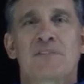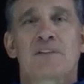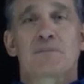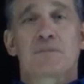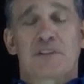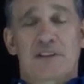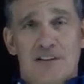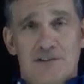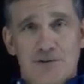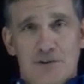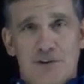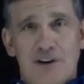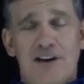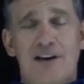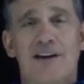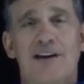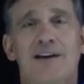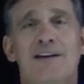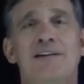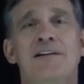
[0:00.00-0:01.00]
But that's
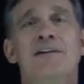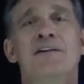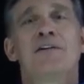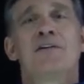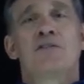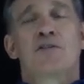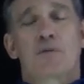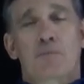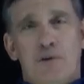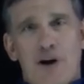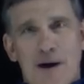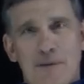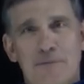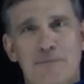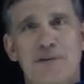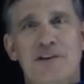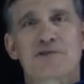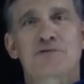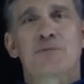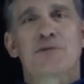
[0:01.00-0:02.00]
okay. The
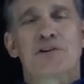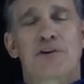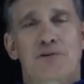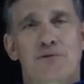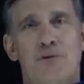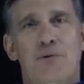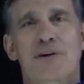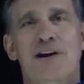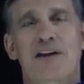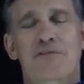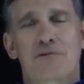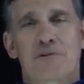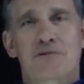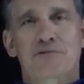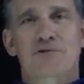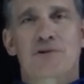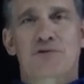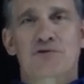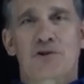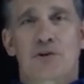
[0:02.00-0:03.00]
problem is when you throw it out there
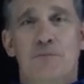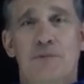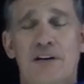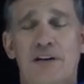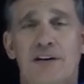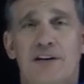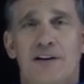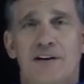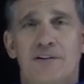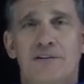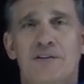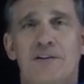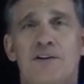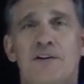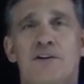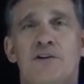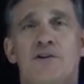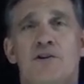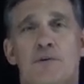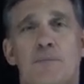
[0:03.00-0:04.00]
on social media,
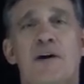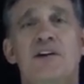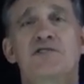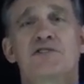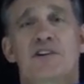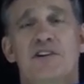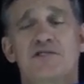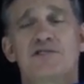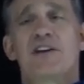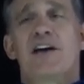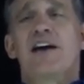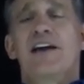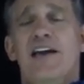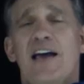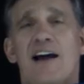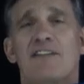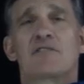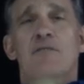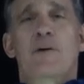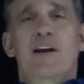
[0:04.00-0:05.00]
you're basically saying,
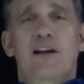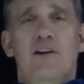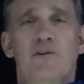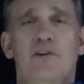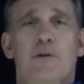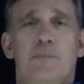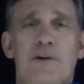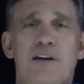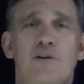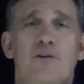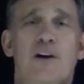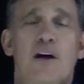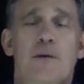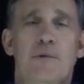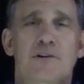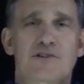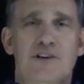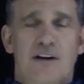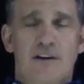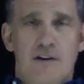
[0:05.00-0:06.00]
hey, everybody, look at me, look how
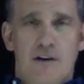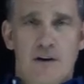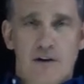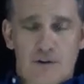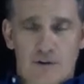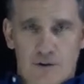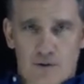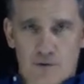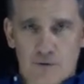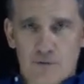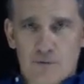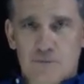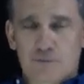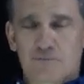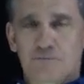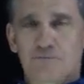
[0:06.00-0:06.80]
much I know.